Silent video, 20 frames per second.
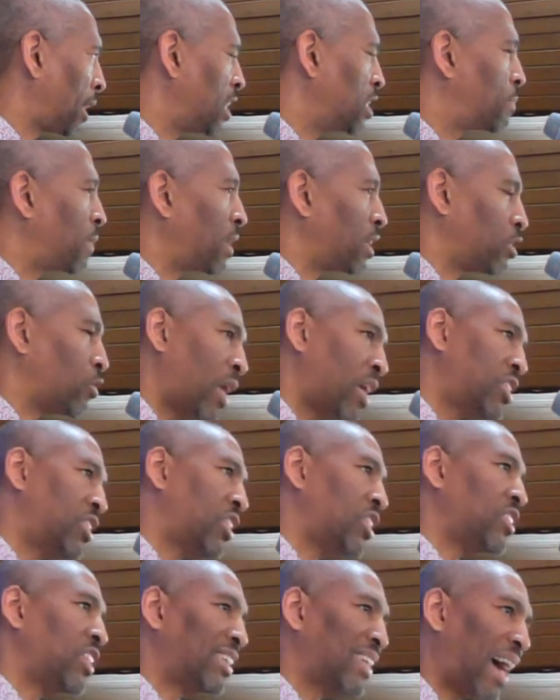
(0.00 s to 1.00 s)
He's been
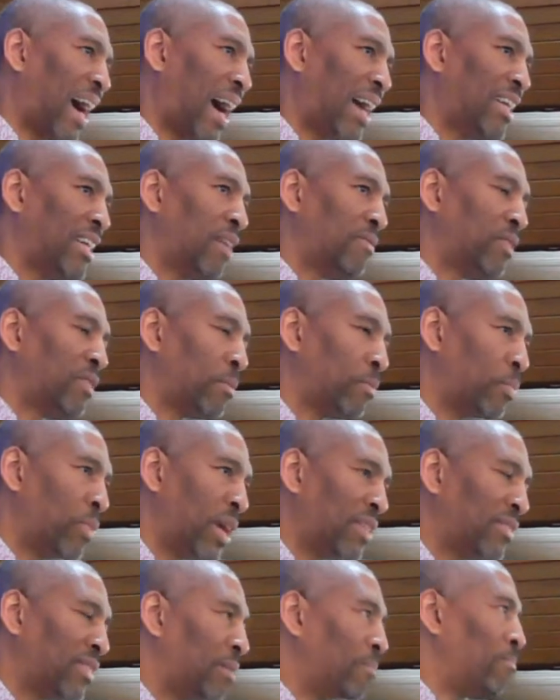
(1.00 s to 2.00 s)
gracious and kind enough to
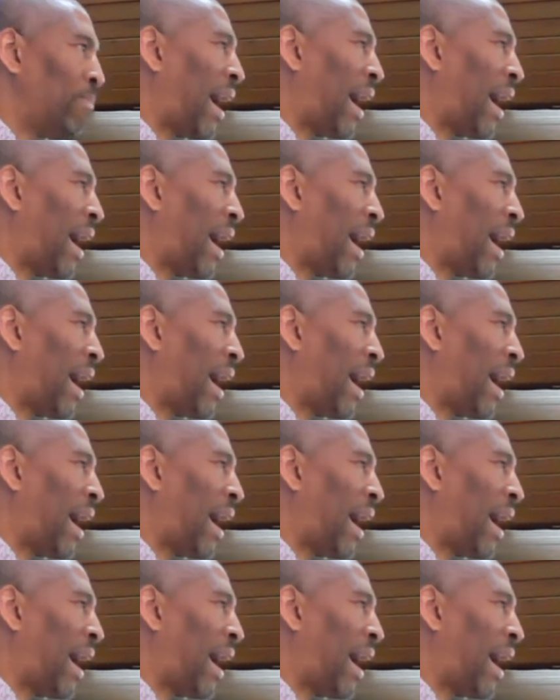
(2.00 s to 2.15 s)
bring them